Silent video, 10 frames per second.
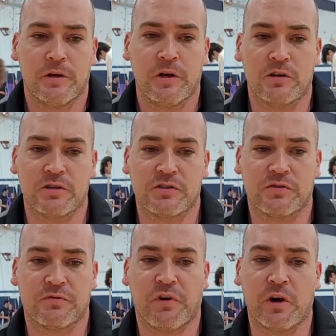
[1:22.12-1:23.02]
just
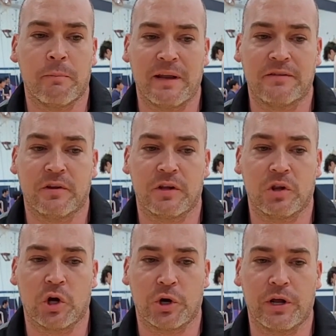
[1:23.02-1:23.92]
fundamentally
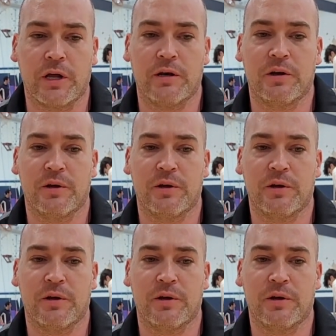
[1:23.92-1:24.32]
learning